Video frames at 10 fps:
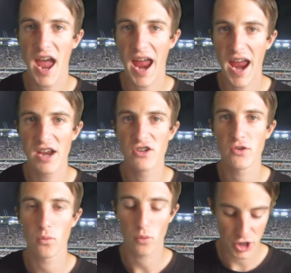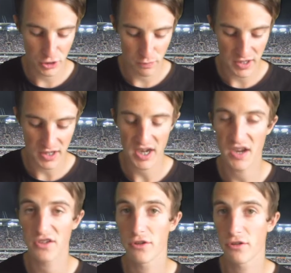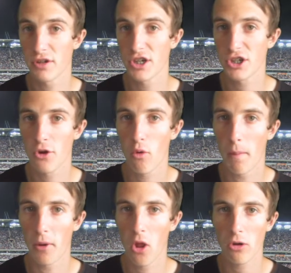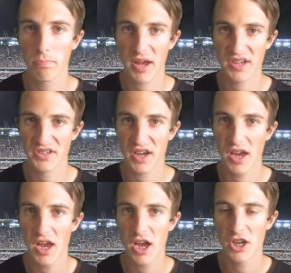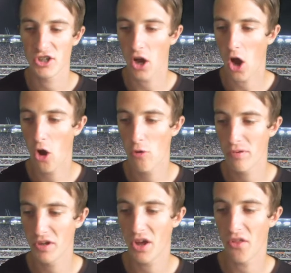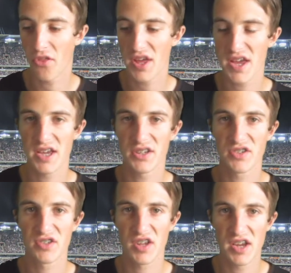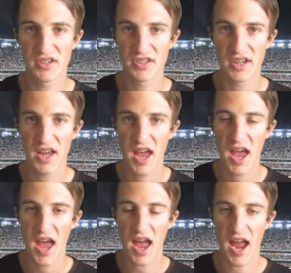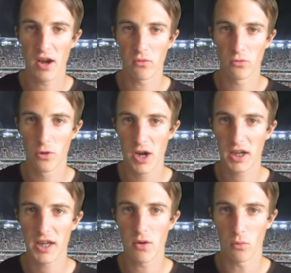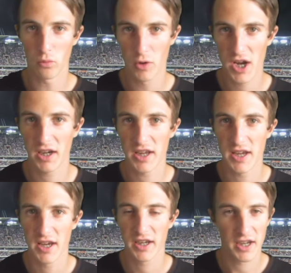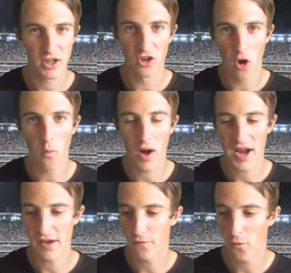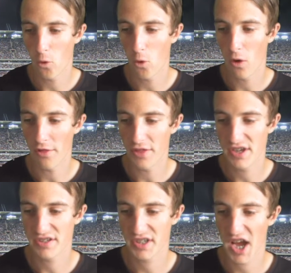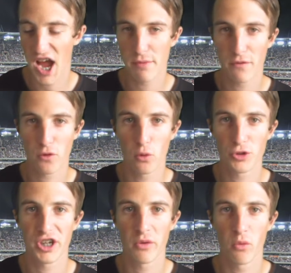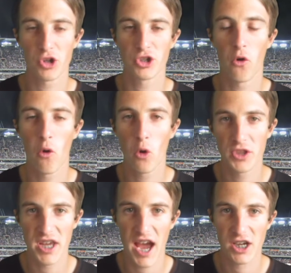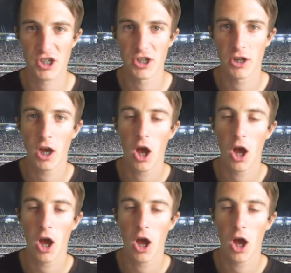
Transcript: and Richmond. It is the traditional blockbuster to open the season, and really, really cannot wait for this game. Of course, you can watch all the action